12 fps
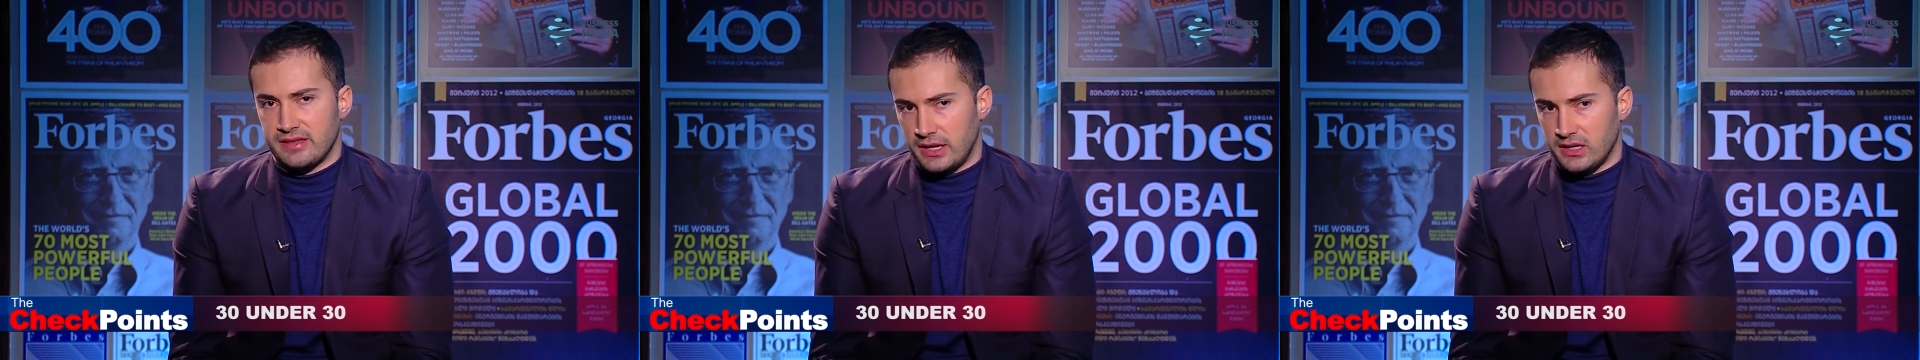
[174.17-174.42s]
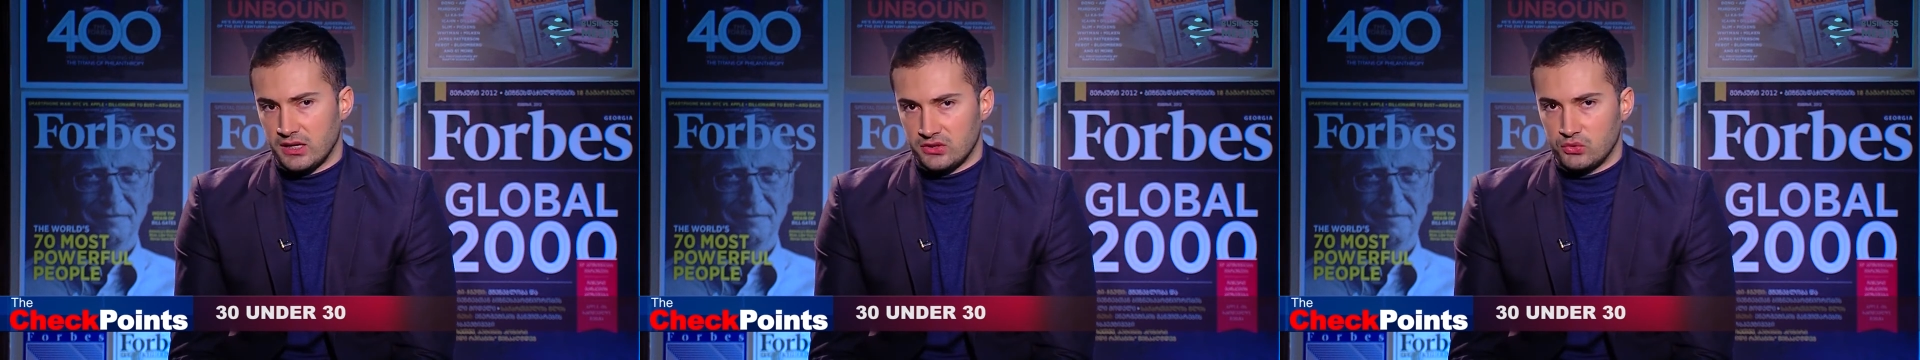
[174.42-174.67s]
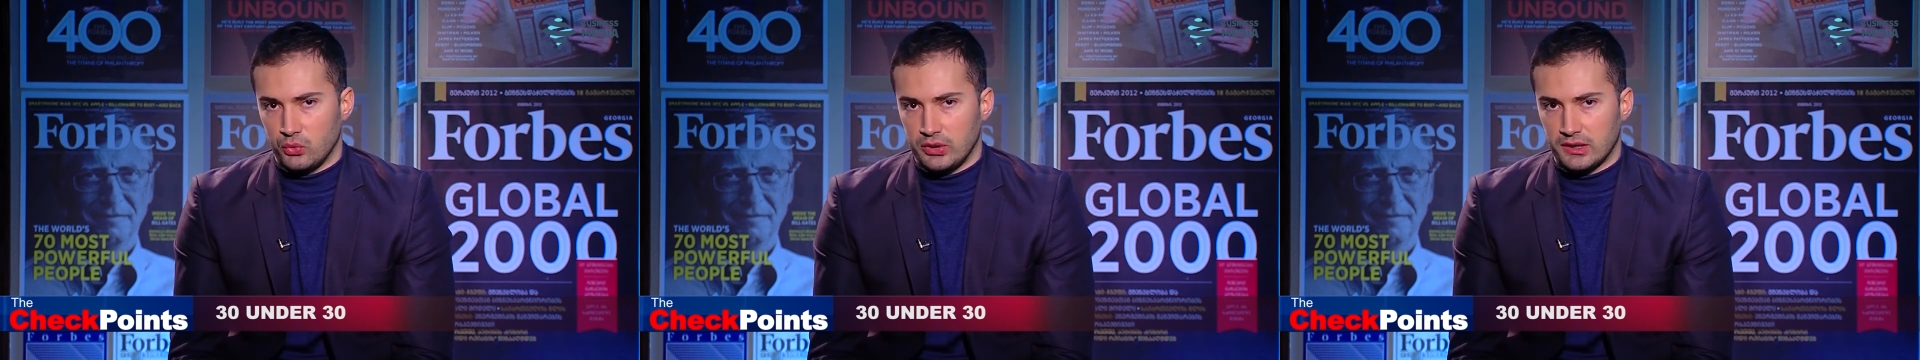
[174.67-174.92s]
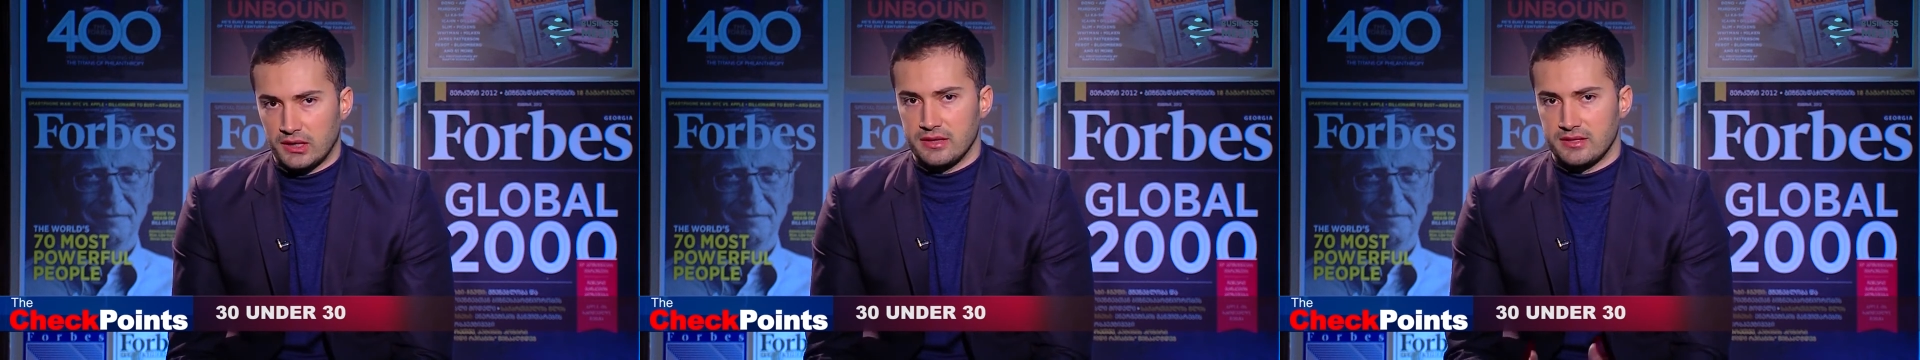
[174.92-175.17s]
they are
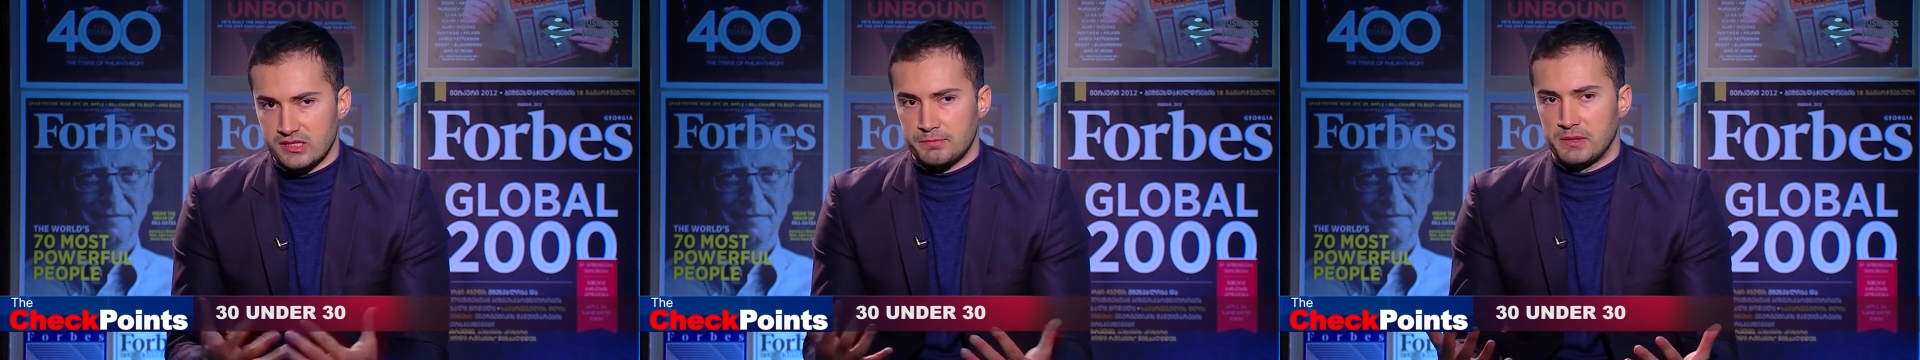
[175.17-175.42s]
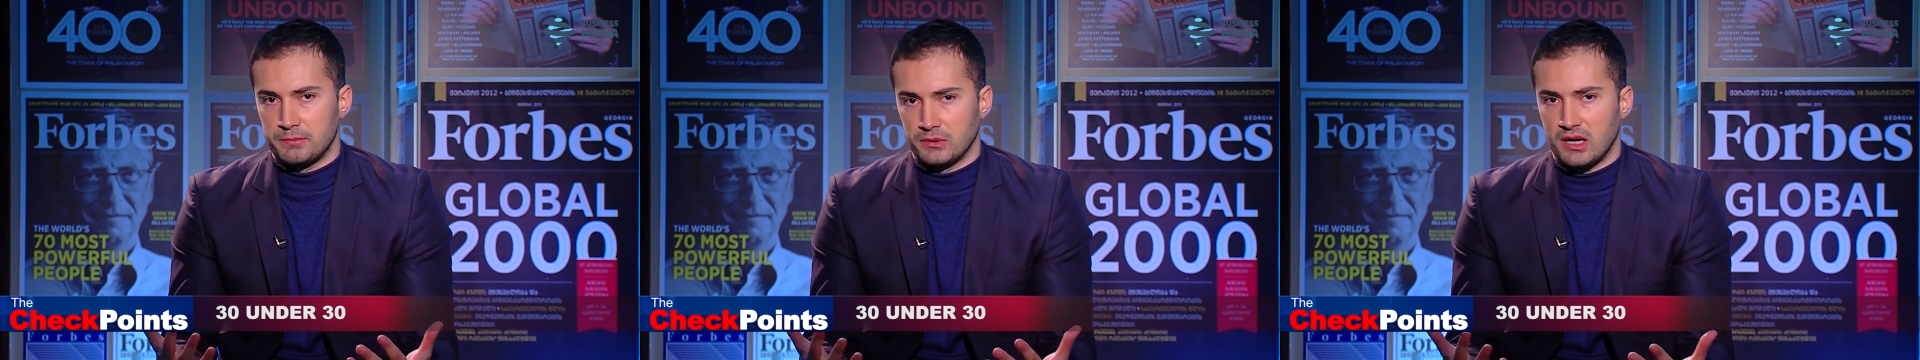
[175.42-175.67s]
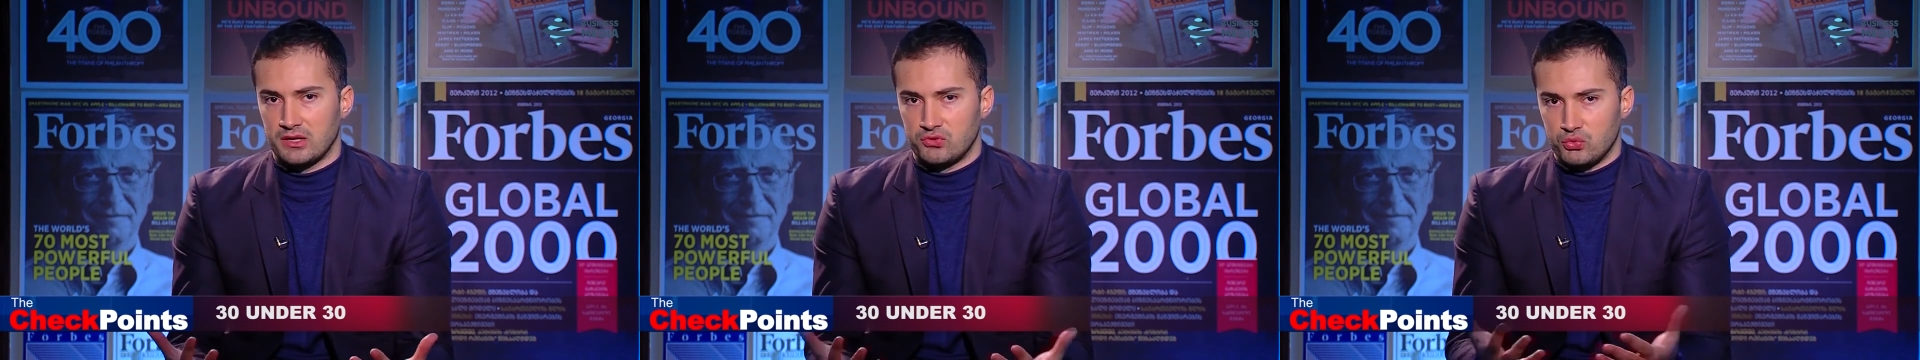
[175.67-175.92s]
doing and these people are